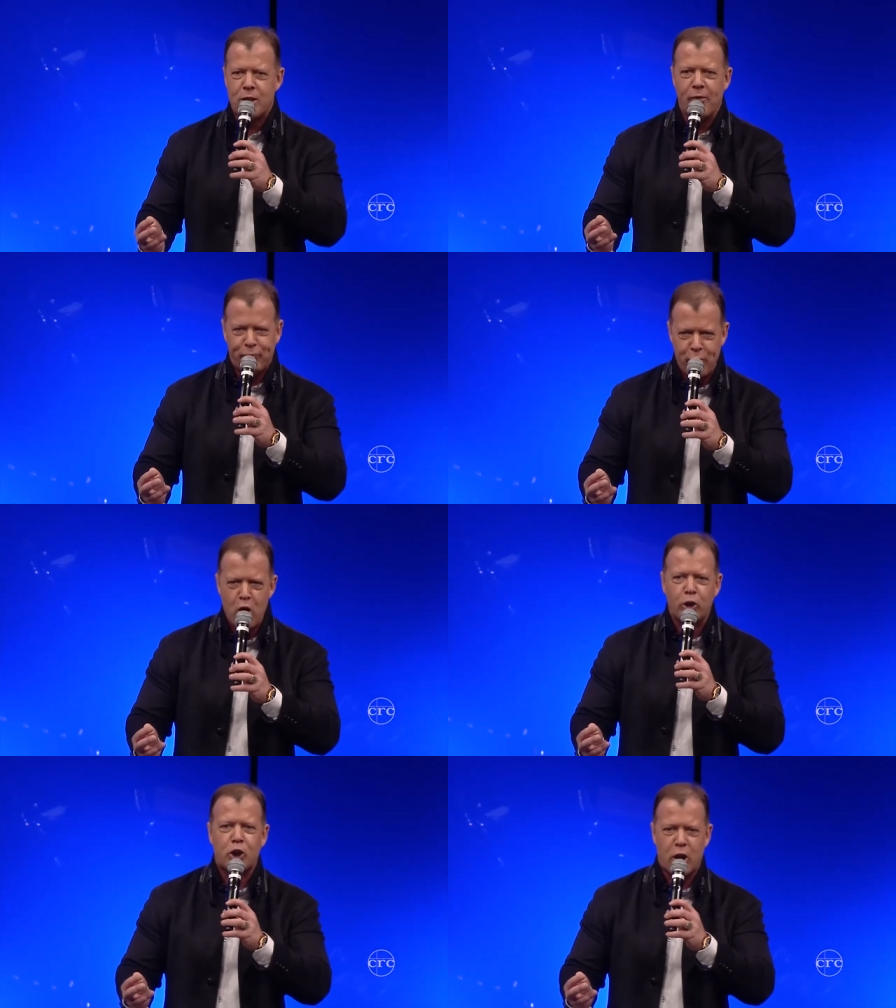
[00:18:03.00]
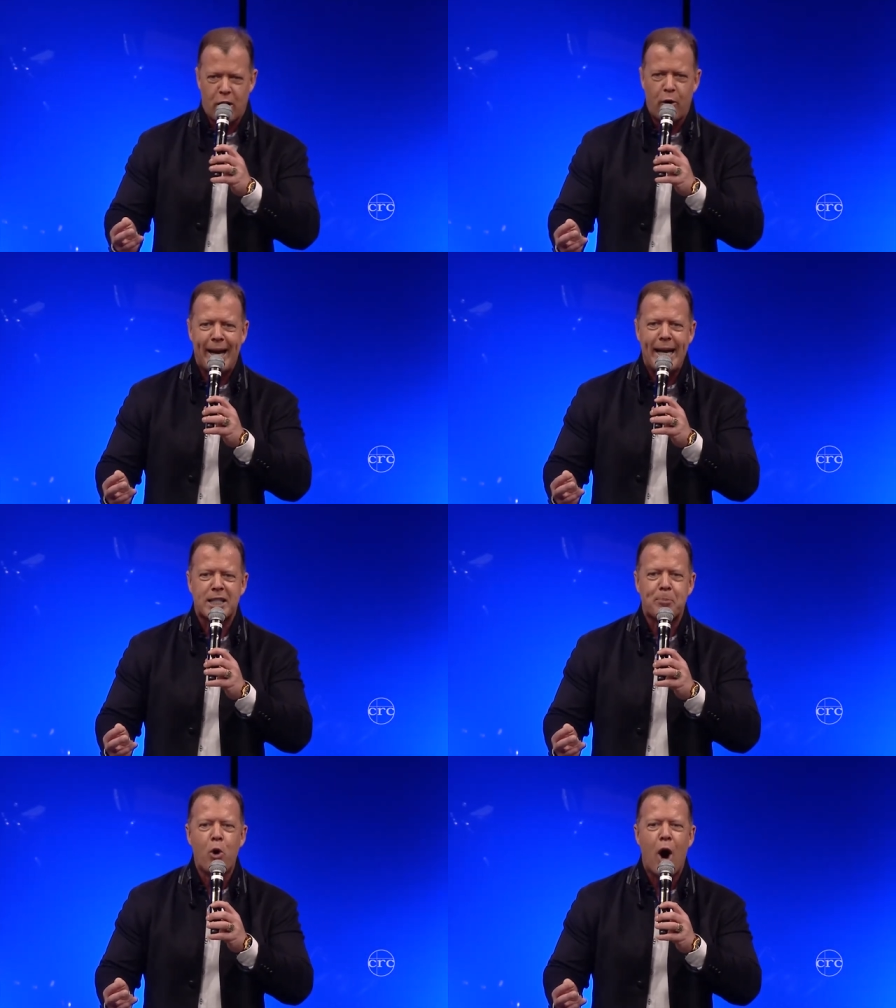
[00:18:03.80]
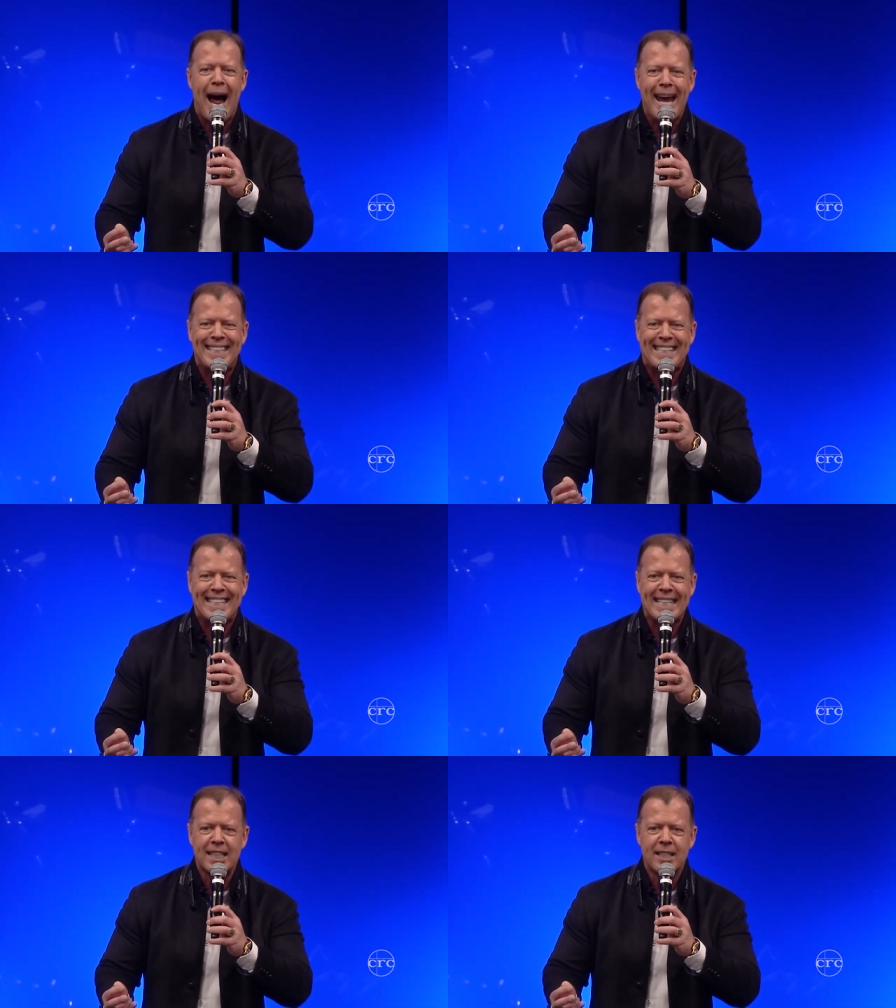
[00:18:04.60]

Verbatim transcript: the future is bright.